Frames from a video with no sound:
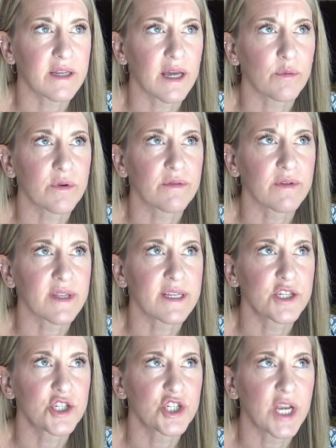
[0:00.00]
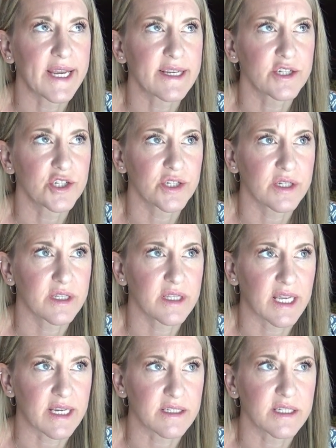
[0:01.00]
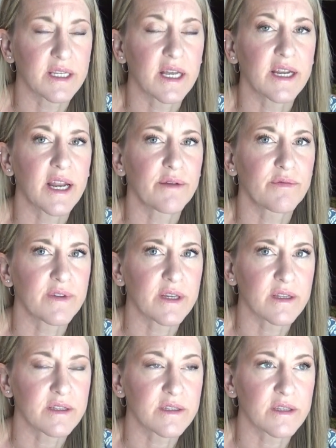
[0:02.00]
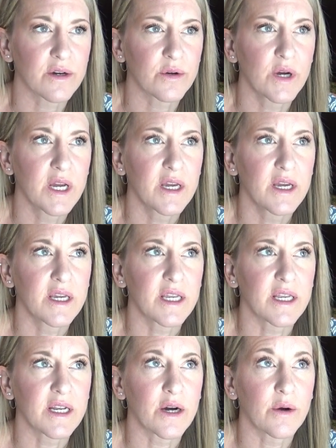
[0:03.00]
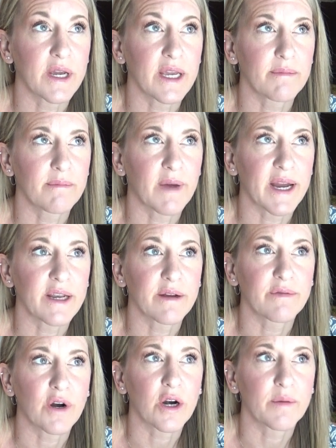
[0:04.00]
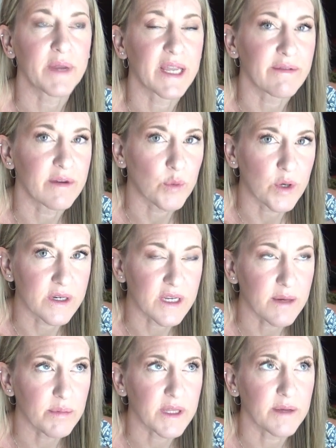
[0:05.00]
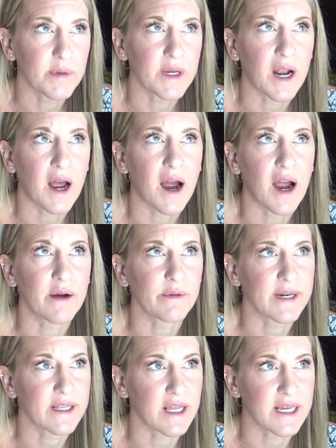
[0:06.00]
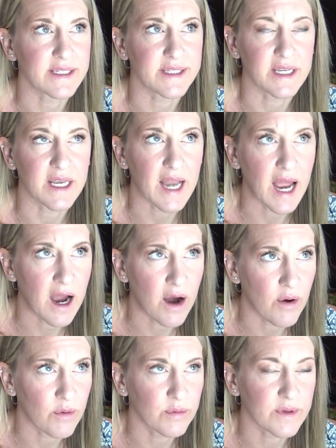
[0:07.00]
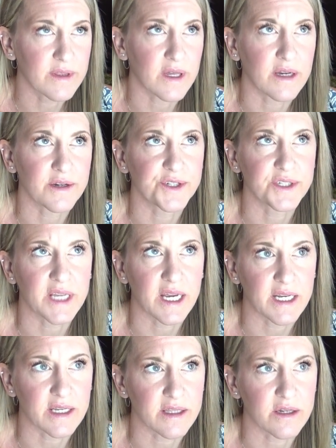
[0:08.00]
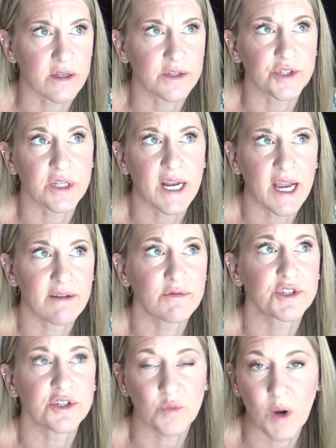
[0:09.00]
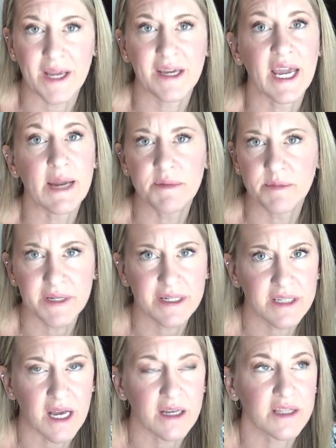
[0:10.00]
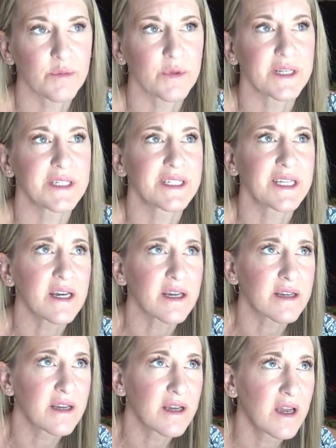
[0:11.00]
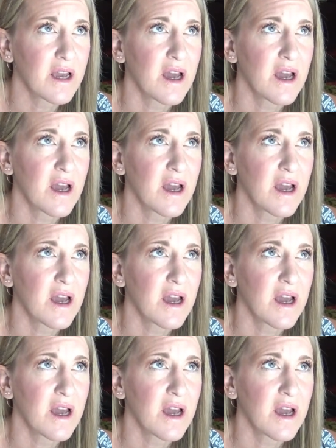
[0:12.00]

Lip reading: would have really changed things. And I feel as though, you know, it might have hurt me even more deeply, but I realize now with the understanding and the knowledge that I have, which is why it came to me exactly when it did,